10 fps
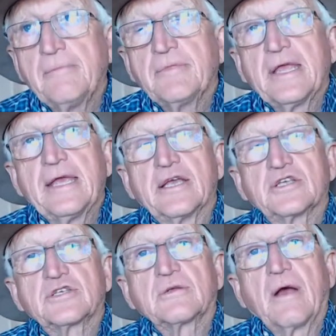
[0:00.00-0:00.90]

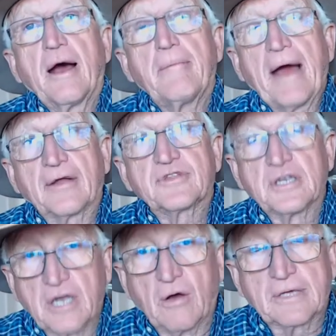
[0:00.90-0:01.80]
is about the
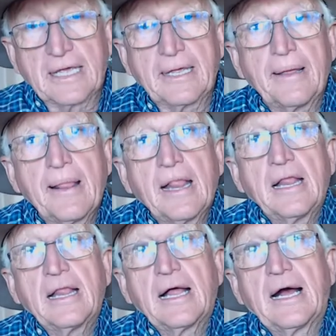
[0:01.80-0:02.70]
donkey
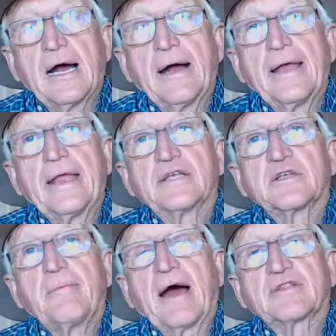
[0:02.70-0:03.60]
uh, and is
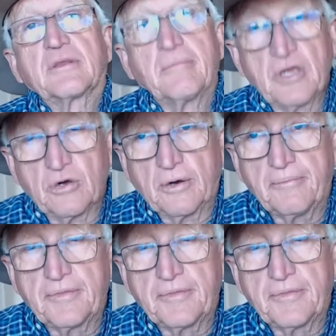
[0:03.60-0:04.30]
about the mule.